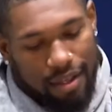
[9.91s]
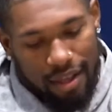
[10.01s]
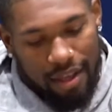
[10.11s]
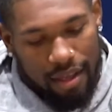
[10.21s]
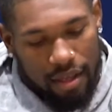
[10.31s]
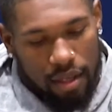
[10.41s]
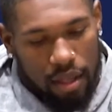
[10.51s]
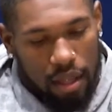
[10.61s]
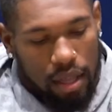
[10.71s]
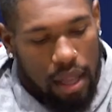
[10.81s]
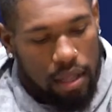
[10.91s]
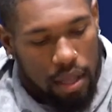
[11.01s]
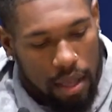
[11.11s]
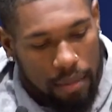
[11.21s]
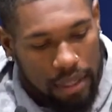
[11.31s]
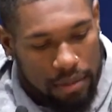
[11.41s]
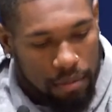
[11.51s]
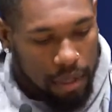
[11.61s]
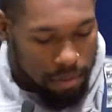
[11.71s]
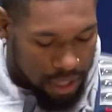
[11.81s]
Yeah, Eli, he had made some
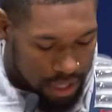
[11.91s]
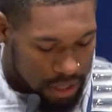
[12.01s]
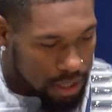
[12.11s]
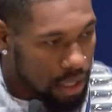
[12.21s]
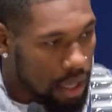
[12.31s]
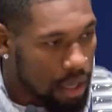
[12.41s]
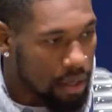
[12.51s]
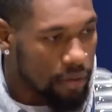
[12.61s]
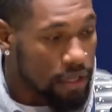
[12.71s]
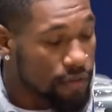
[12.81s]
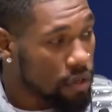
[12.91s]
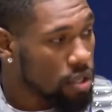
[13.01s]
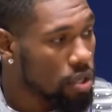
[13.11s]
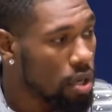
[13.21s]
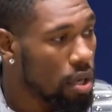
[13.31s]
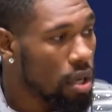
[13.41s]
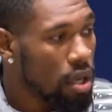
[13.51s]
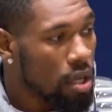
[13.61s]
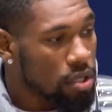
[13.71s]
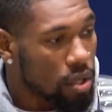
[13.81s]
big plays in the game, his first start.
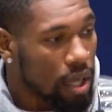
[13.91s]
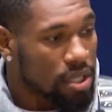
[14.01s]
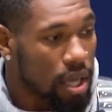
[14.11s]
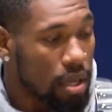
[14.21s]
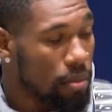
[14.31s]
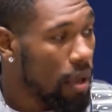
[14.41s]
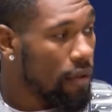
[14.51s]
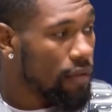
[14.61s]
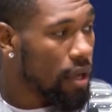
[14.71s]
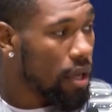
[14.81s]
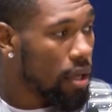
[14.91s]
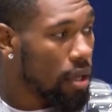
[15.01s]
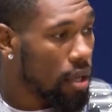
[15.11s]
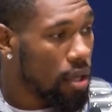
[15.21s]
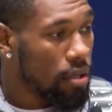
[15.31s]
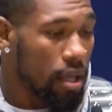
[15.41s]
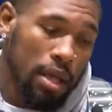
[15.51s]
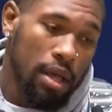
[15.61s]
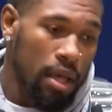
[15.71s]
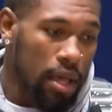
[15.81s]
So I shot him out for that.
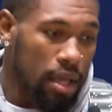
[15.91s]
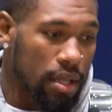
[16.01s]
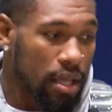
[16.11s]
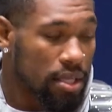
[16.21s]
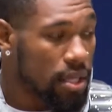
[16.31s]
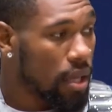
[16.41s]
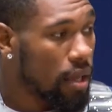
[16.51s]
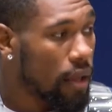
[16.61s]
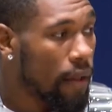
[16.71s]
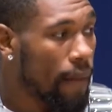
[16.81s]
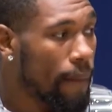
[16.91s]
He did his thing.